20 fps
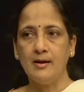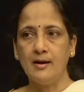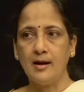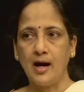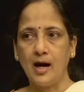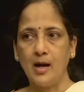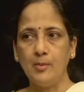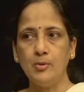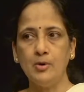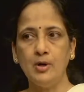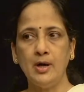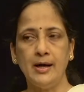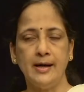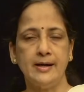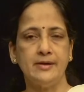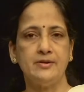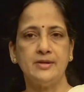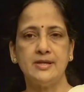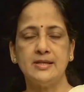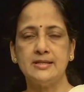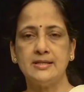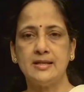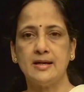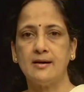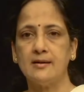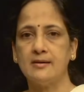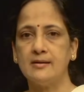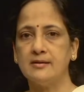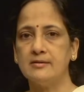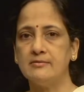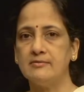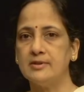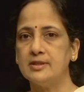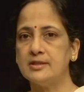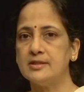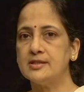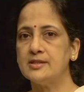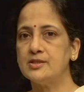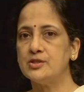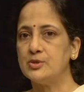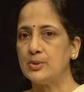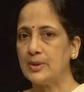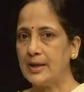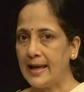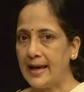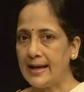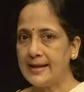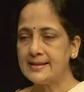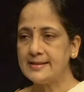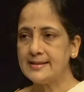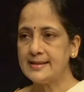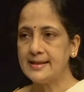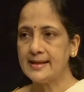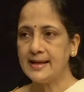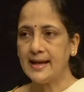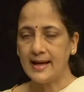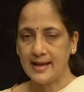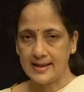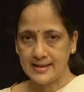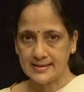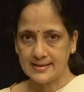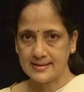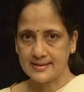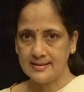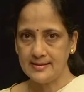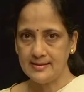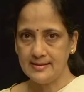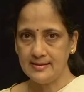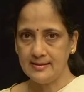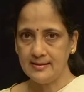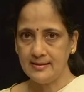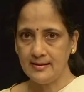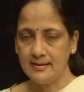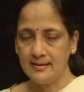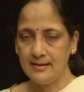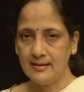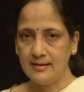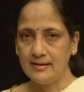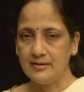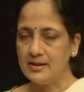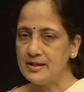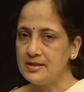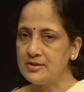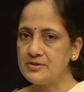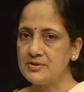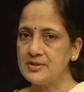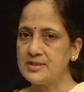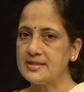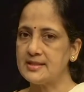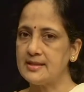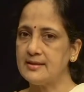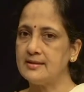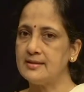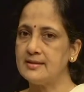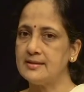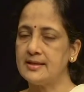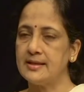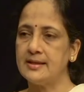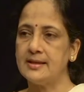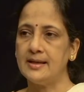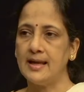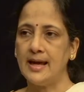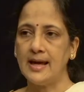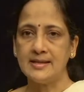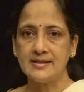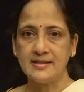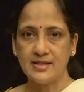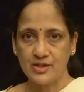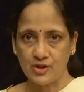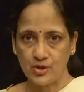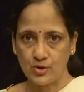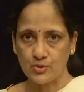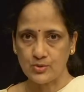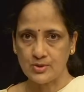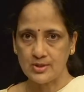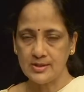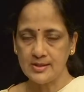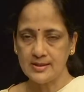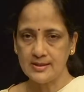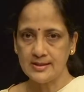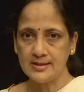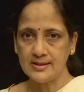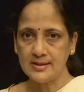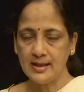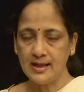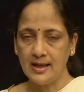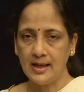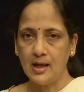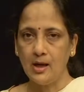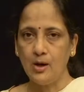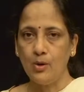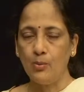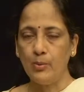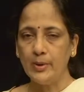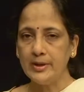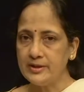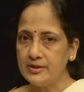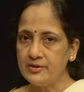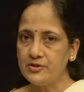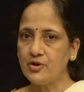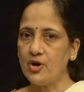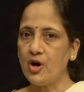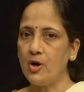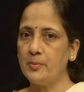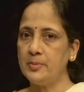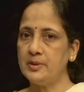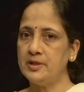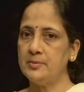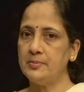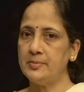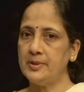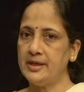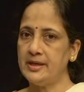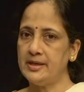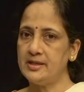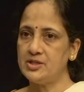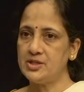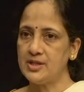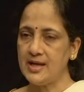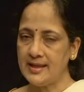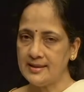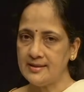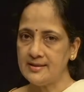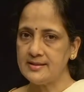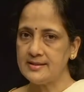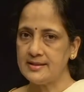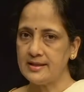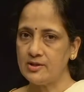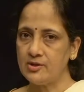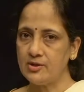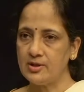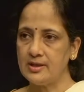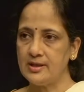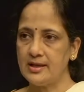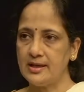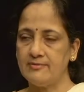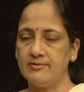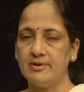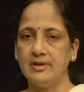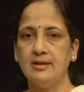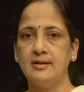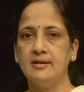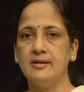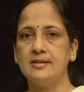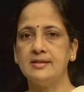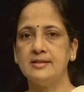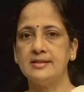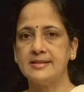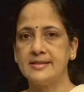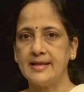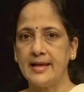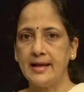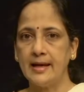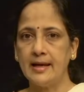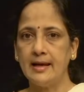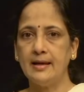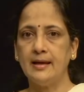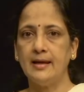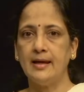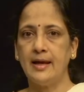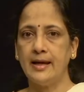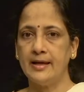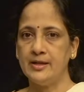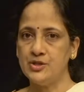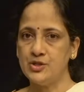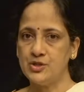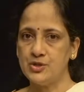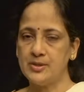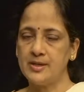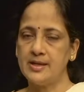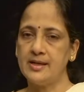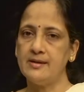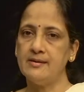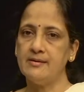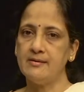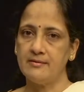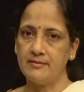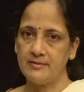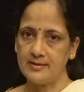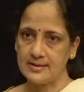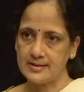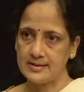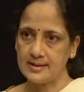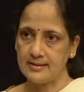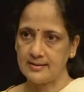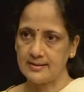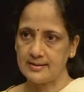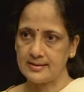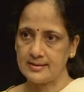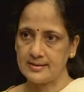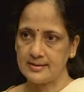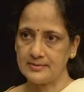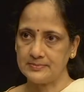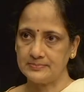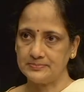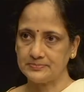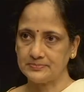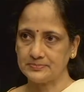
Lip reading: carbohydrates are converted to lactic acid. This results in acidosis with a drop in the pH at the cellular level, cell injury results.